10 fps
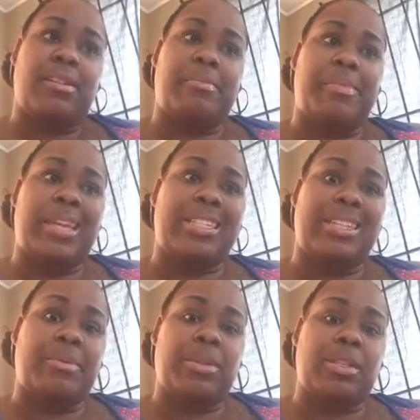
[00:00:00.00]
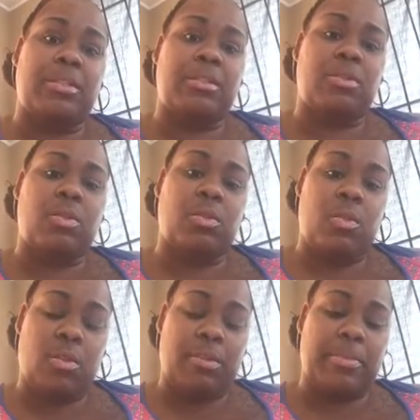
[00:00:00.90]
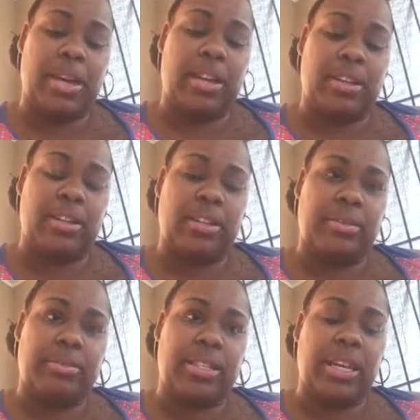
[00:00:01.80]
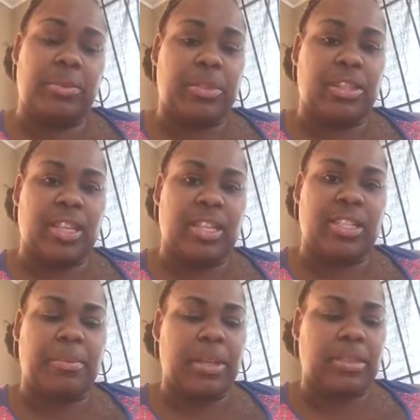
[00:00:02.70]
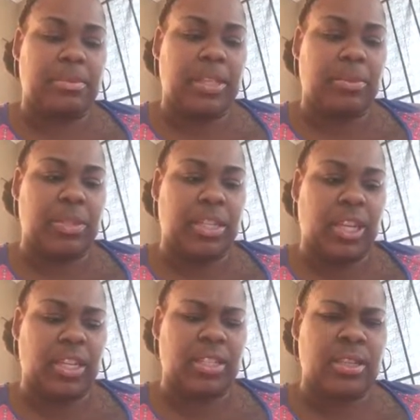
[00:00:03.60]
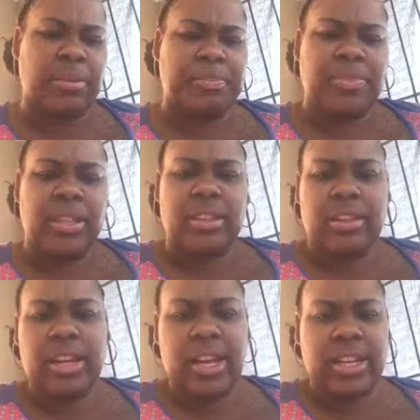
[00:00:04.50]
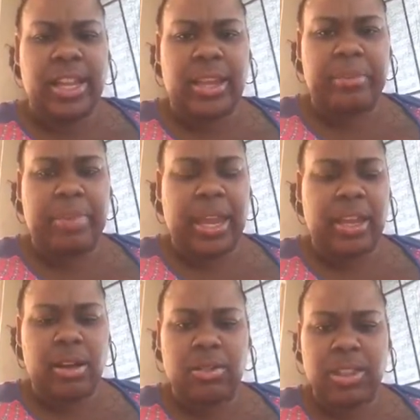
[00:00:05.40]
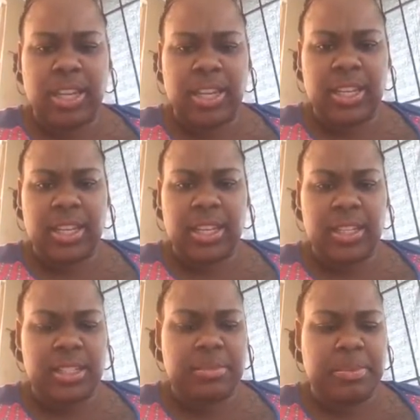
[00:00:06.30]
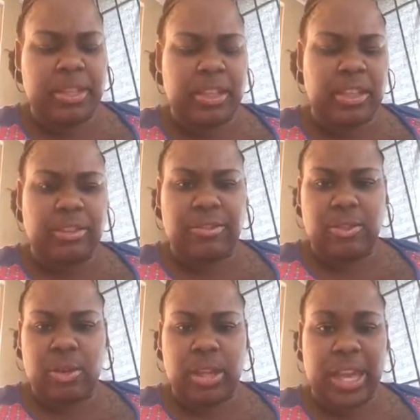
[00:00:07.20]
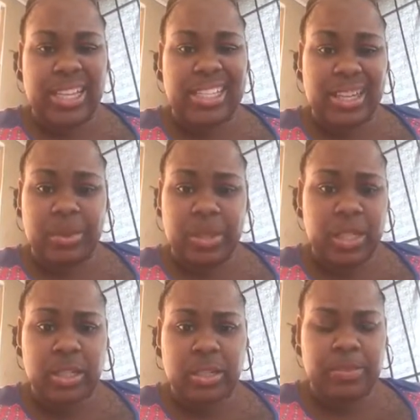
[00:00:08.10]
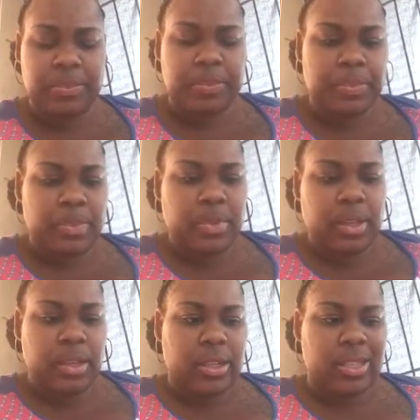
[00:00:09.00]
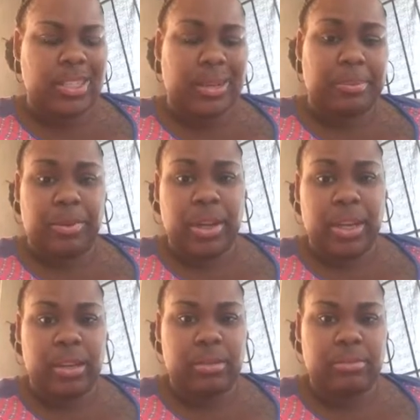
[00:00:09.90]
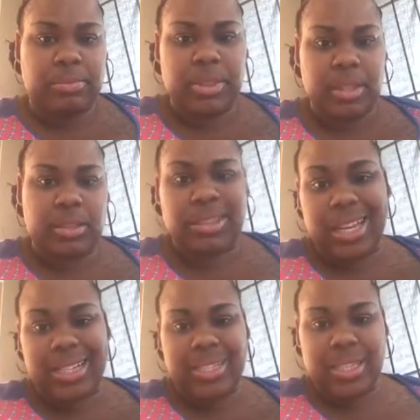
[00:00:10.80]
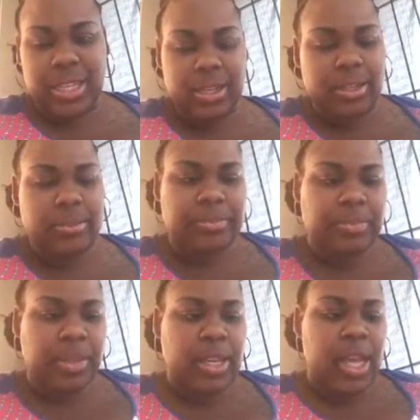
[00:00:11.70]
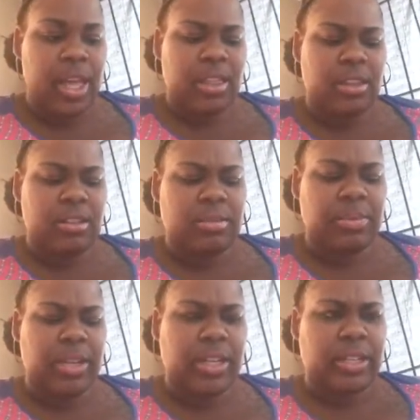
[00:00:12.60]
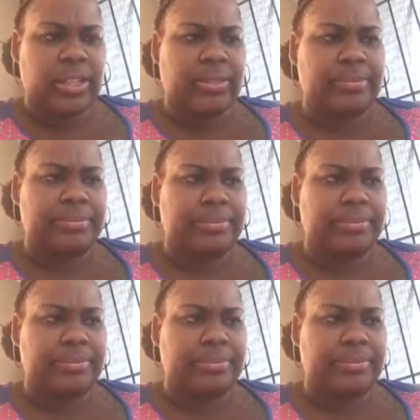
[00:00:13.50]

Make a sandwich on my um, sandwich thins. I bought some sandwich thins. They're kind of like bagel thins, but they're for like sandwiches. It's like bread, but not as thick. Those are pretty good.